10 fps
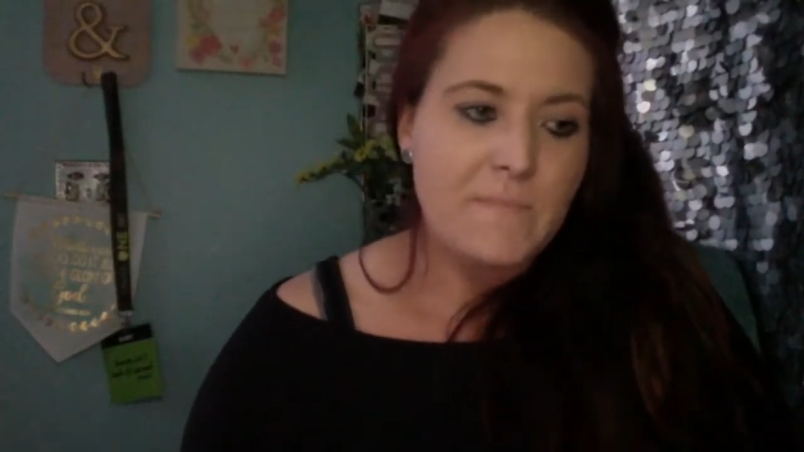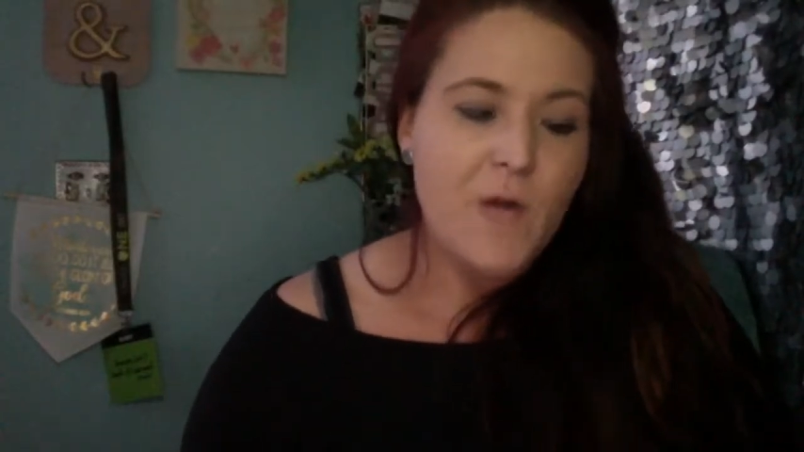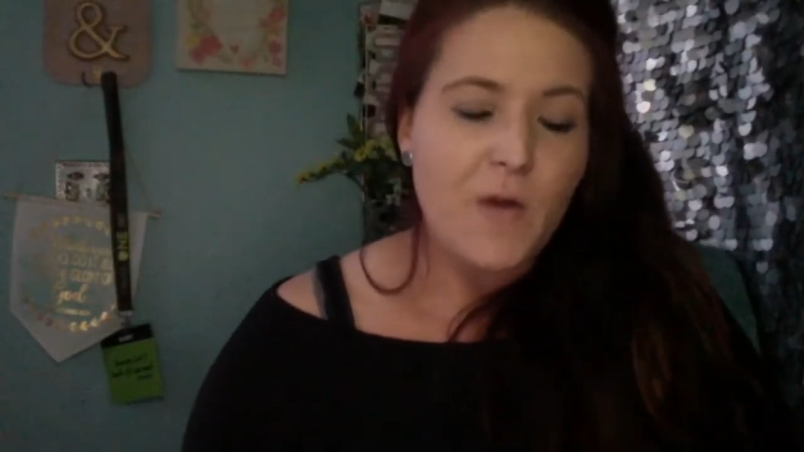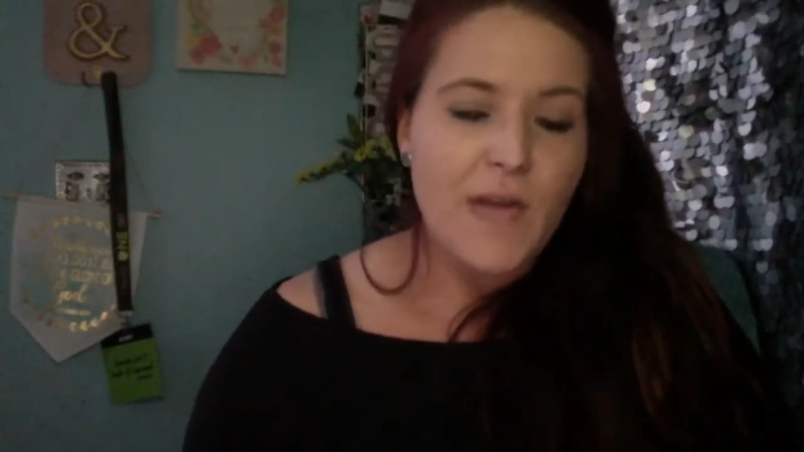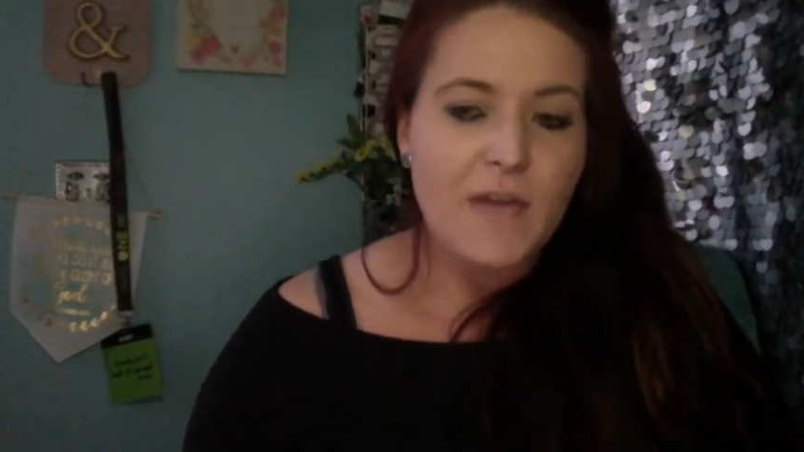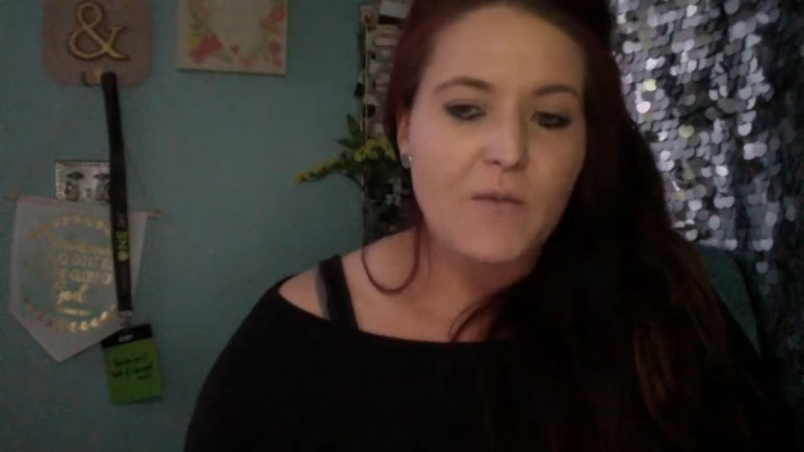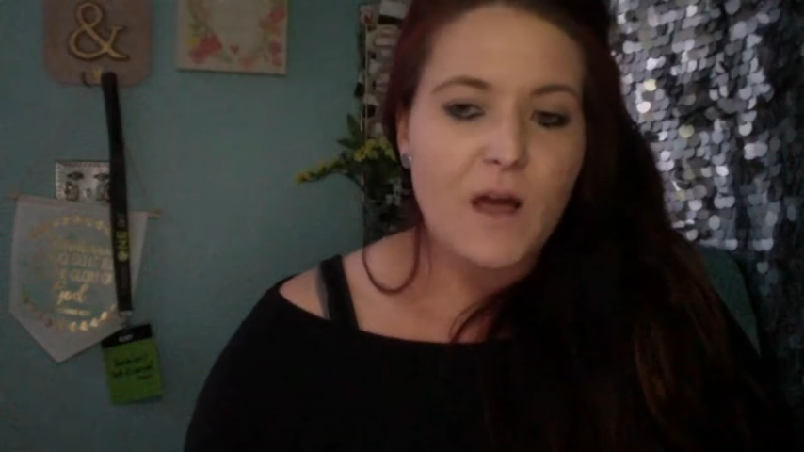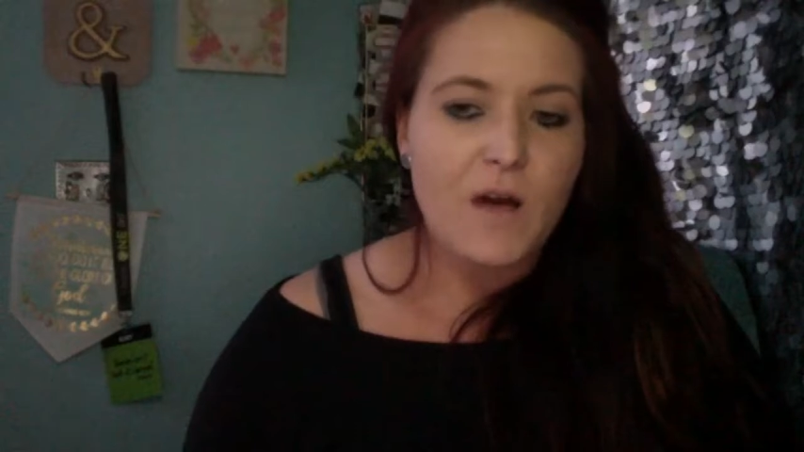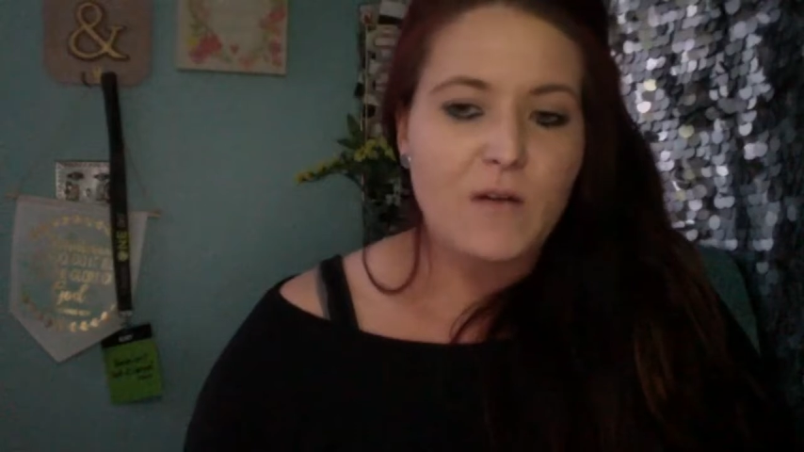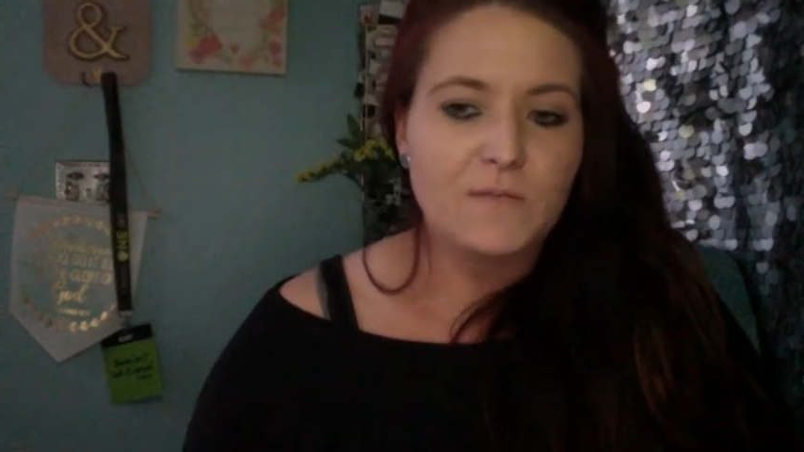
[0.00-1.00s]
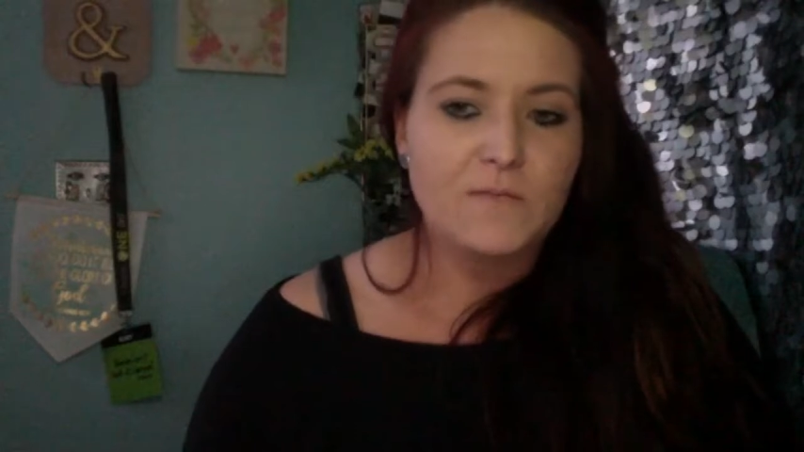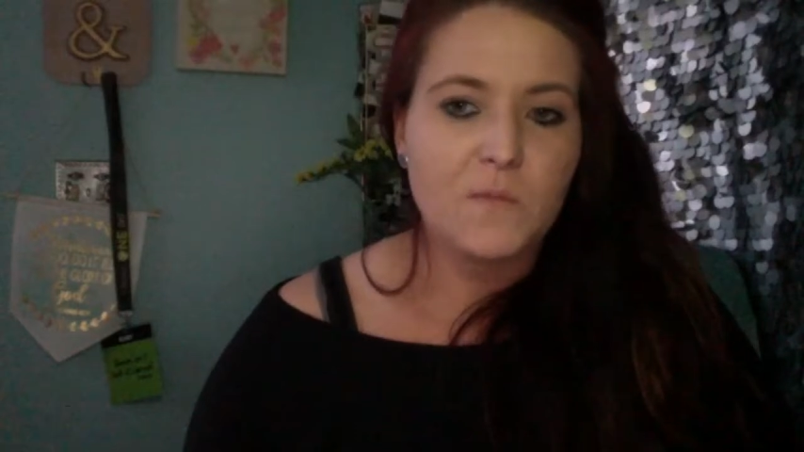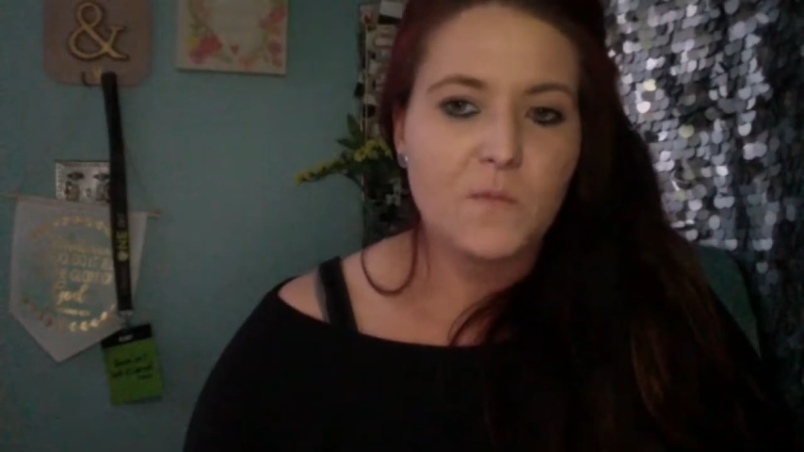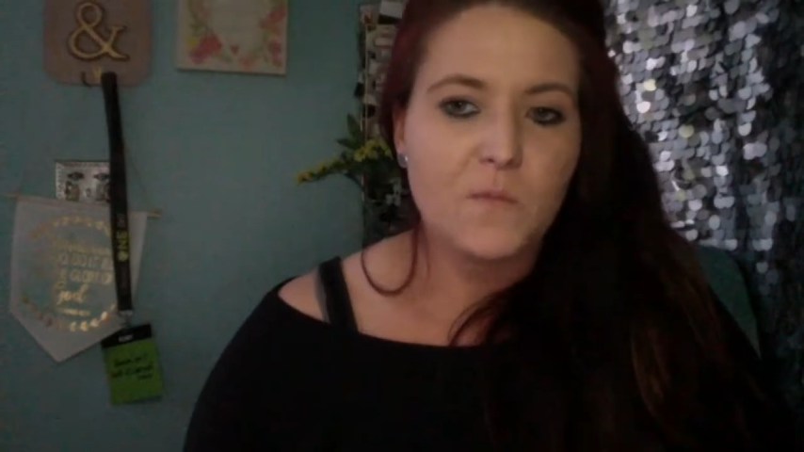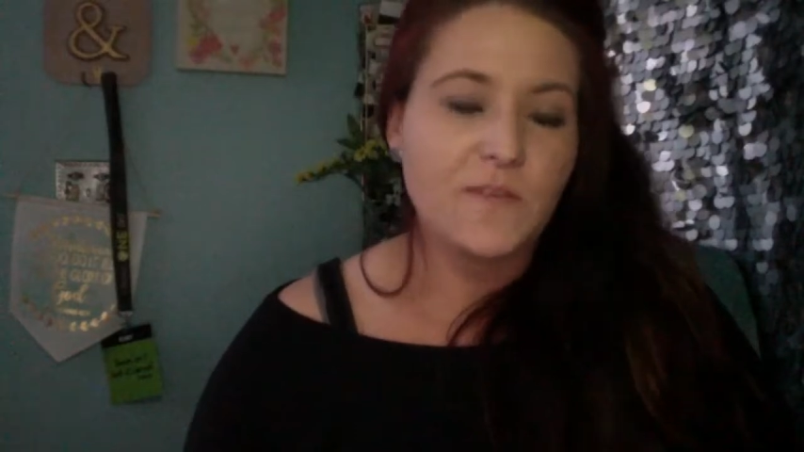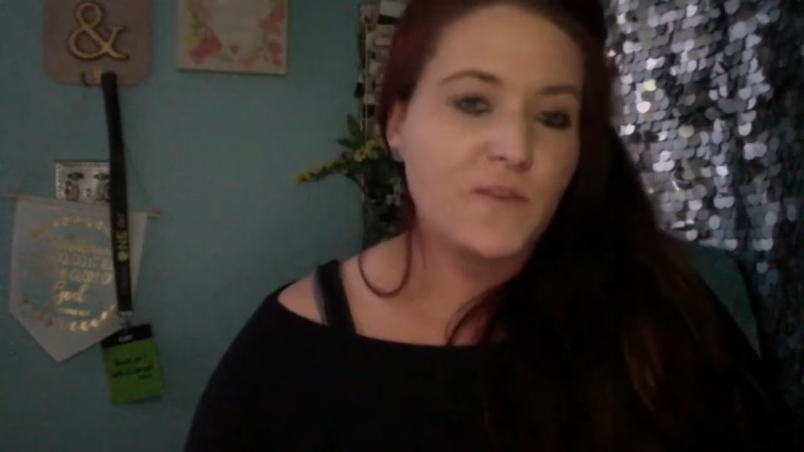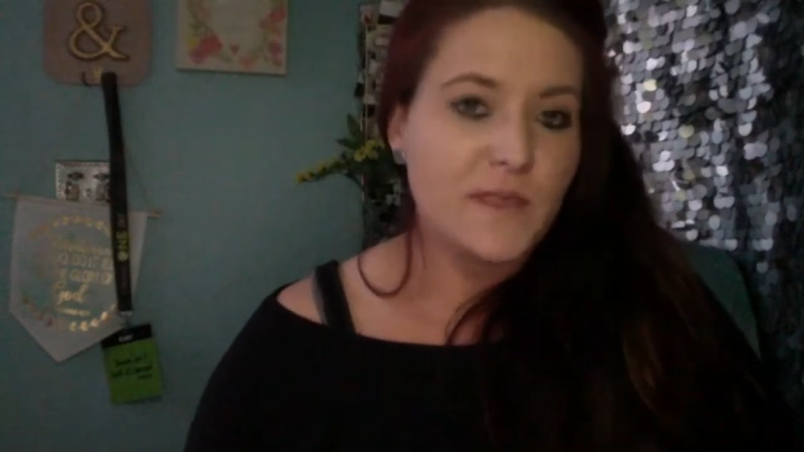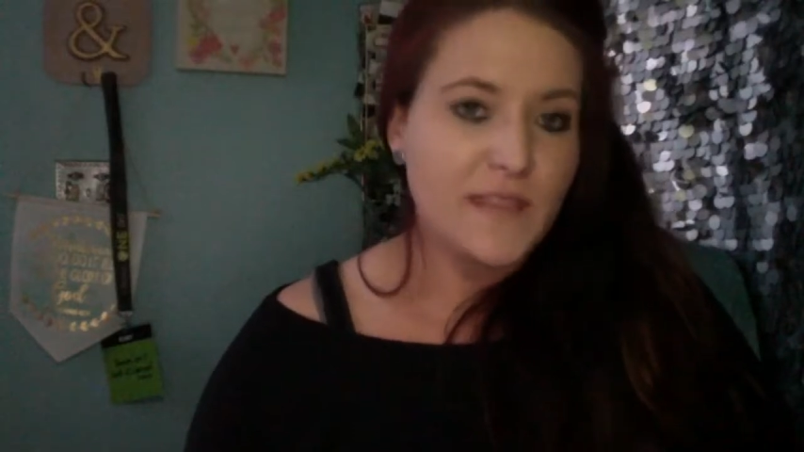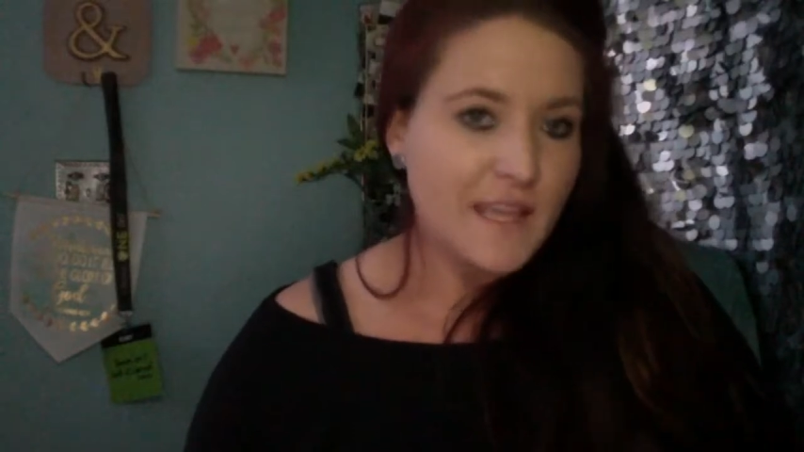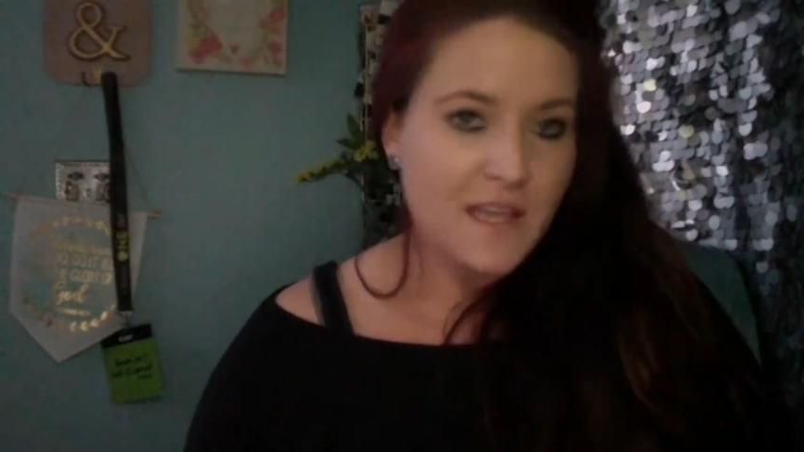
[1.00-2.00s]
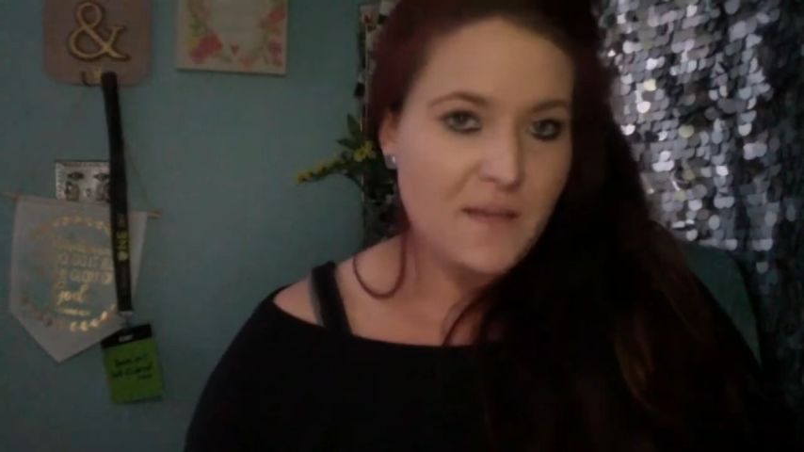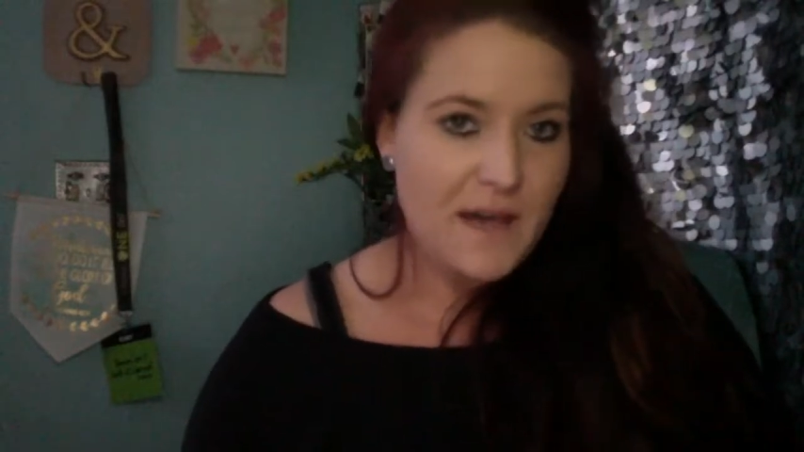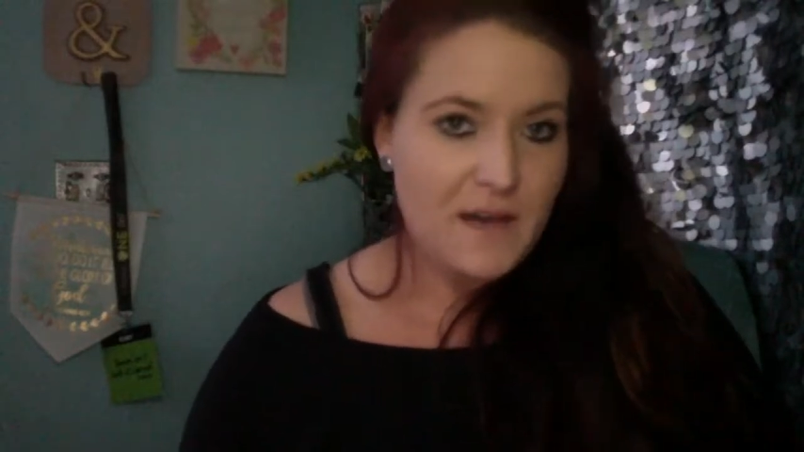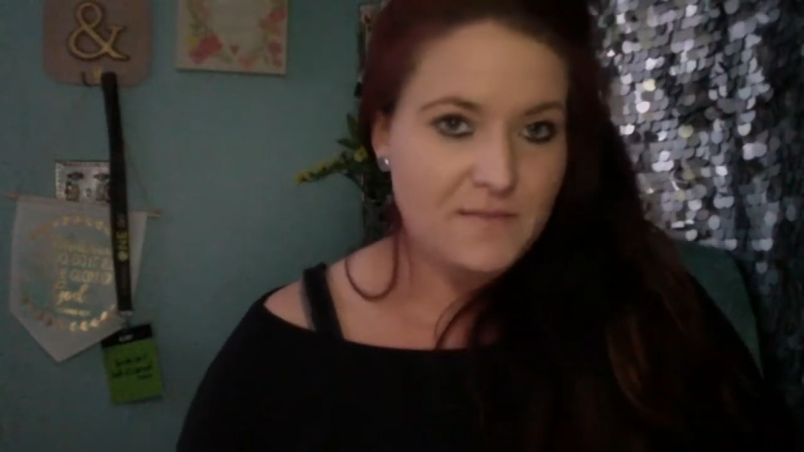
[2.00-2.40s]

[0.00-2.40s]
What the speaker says: okay, well, what have you been thinking about?